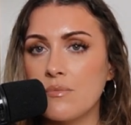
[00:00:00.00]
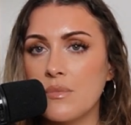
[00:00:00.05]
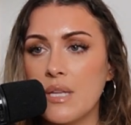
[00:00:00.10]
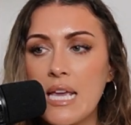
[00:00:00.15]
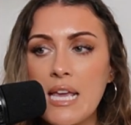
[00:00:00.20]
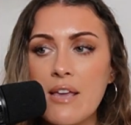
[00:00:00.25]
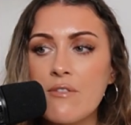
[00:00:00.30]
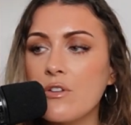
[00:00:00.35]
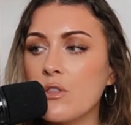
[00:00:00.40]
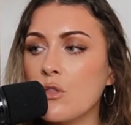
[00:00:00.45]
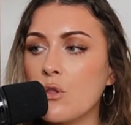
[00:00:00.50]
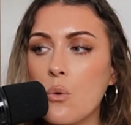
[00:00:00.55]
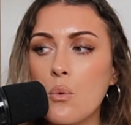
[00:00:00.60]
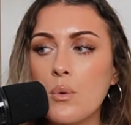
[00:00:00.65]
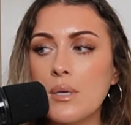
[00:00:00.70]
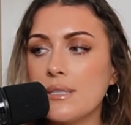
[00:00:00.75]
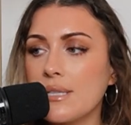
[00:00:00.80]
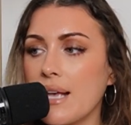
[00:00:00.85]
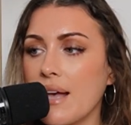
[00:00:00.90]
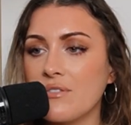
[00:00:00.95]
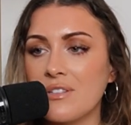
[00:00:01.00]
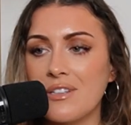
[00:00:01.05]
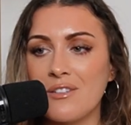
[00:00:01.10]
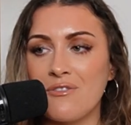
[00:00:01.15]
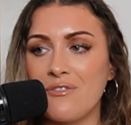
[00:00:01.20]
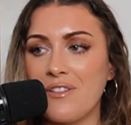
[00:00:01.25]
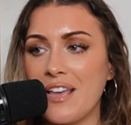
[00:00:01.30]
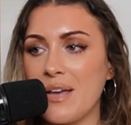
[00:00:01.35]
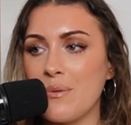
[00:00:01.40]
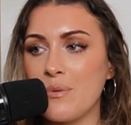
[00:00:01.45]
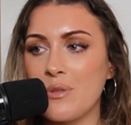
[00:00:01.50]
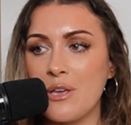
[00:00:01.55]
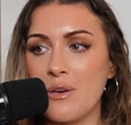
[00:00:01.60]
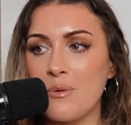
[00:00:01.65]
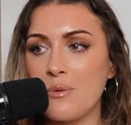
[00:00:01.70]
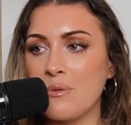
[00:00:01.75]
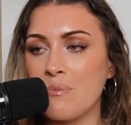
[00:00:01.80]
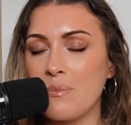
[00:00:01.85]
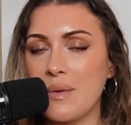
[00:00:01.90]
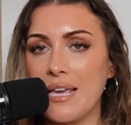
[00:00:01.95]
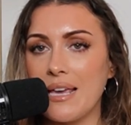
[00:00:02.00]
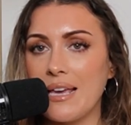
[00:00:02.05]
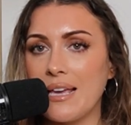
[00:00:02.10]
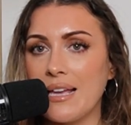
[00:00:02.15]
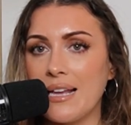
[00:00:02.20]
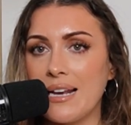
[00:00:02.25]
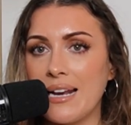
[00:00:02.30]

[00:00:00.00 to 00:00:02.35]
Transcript: even though he's having an affair with me.